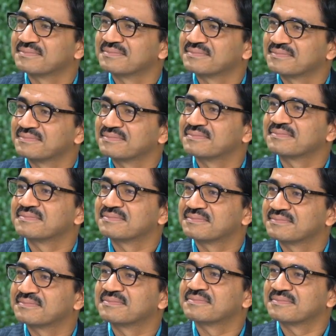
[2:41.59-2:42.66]
so what
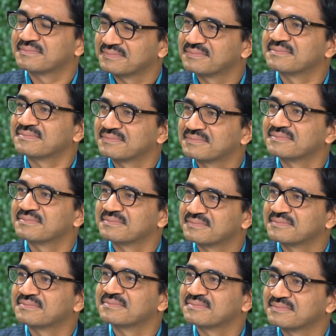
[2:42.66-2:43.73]
exactly are these
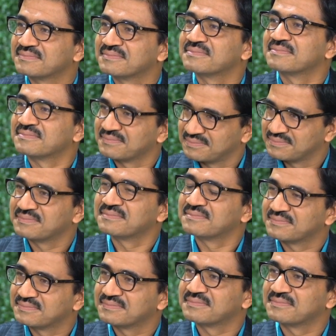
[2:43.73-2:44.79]
virtual Pro
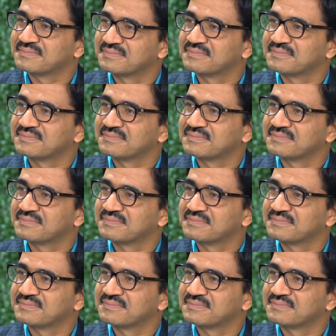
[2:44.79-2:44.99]
Workstations